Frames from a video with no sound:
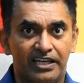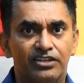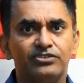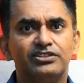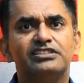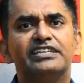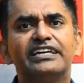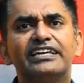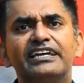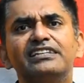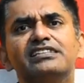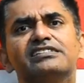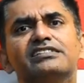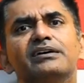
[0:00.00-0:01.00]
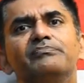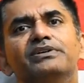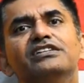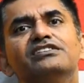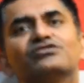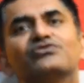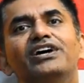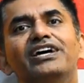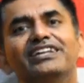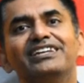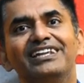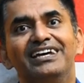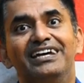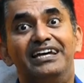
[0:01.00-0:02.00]
Now the second step is
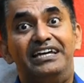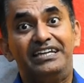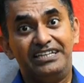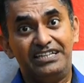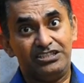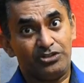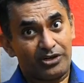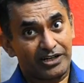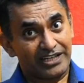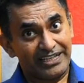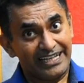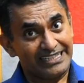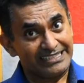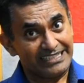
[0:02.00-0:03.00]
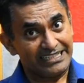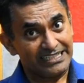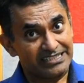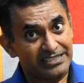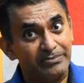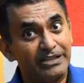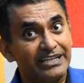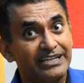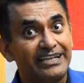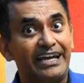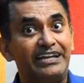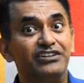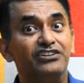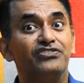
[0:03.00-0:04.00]
when he is organizing a similar
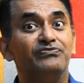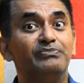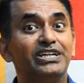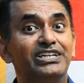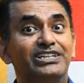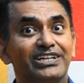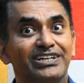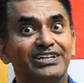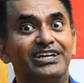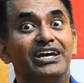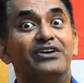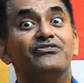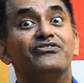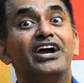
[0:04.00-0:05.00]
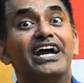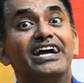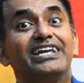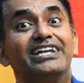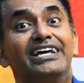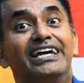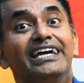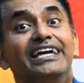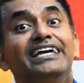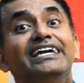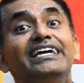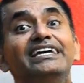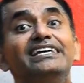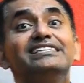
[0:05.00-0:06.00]
kind of meeting where
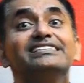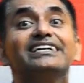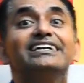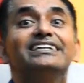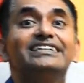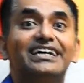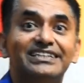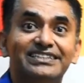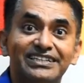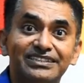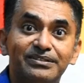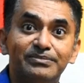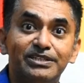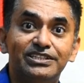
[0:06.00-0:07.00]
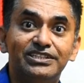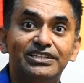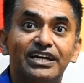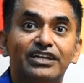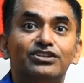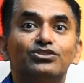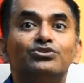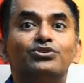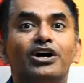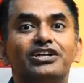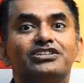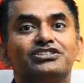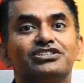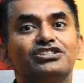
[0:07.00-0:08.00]
he is conducting the meeting and you
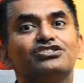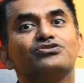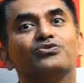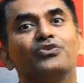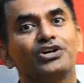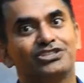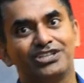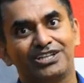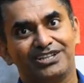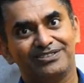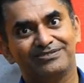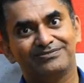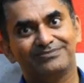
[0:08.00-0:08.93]
are just watching.